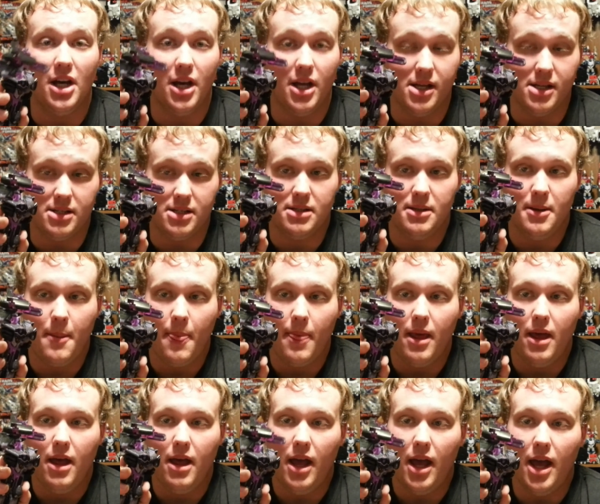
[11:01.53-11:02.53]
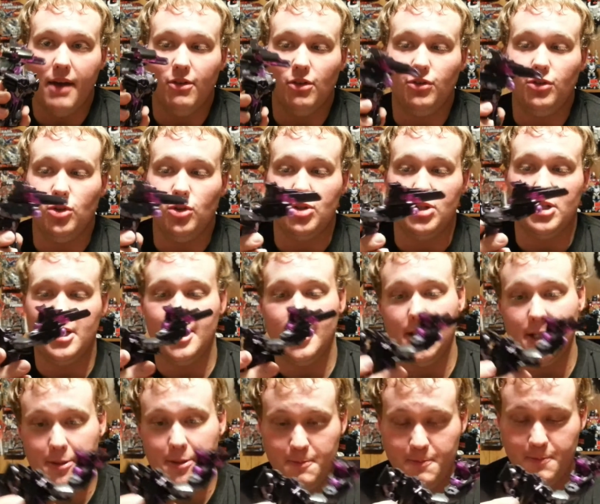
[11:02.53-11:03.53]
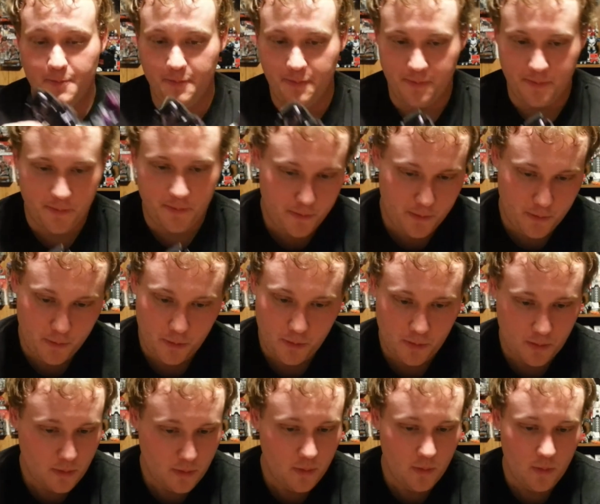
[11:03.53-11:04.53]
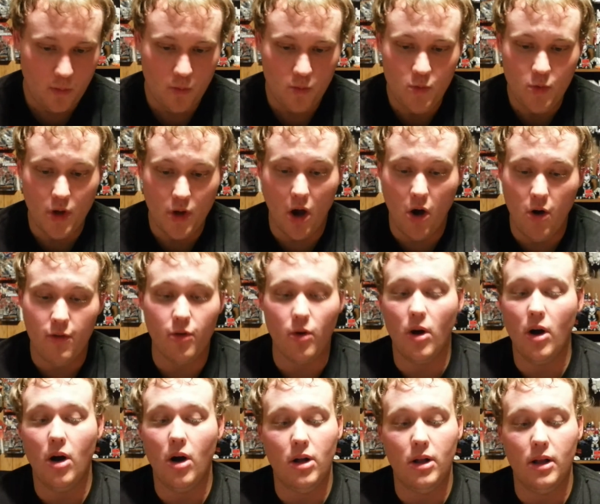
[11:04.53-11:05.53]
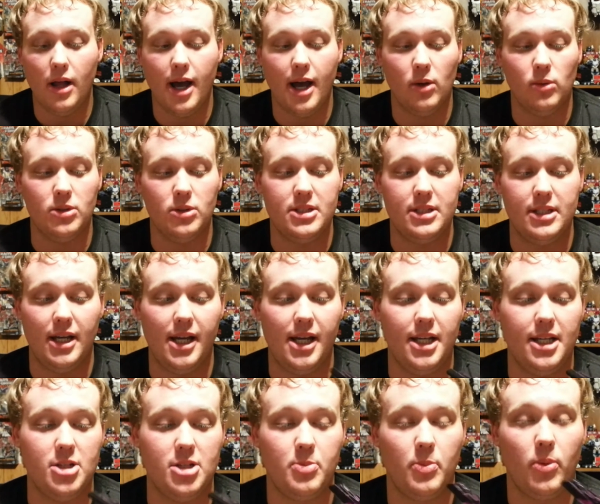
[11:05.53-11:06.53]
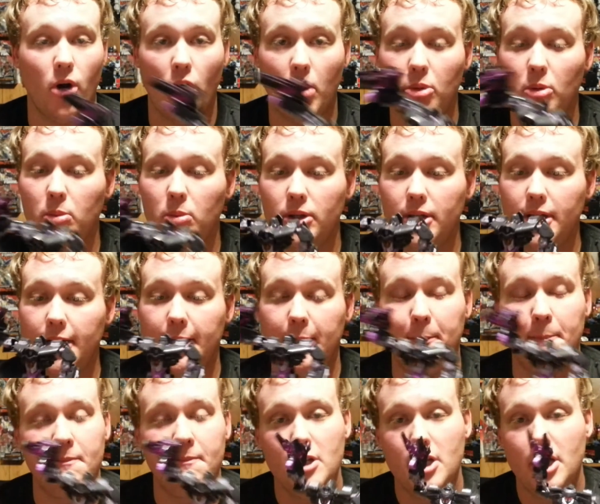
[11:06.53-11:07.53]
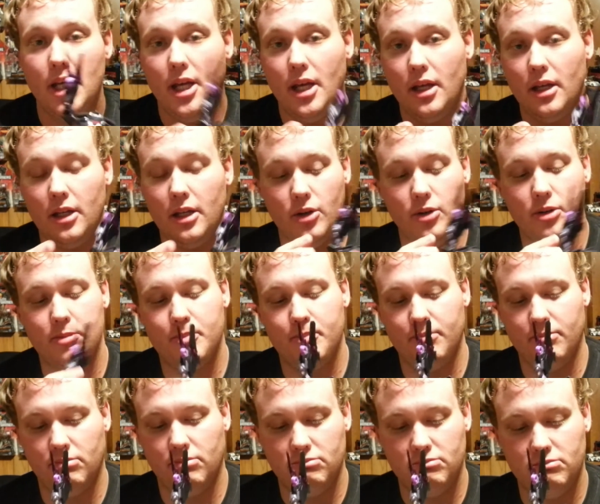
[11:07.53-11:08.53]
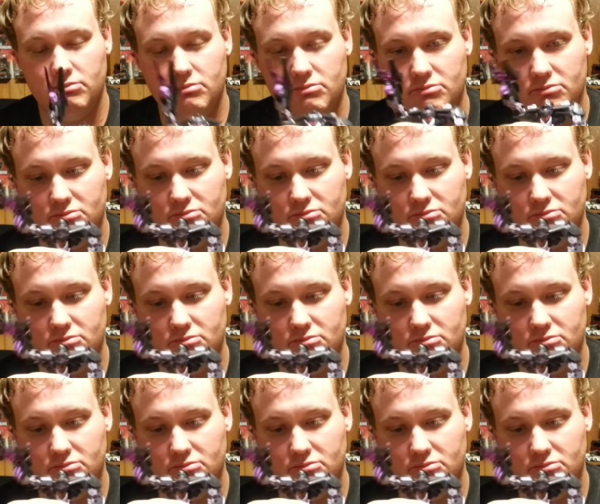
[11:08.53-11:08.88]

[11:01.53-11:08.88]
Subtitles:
that he does have a fusion cannon. Overall, I would say he's probably, can't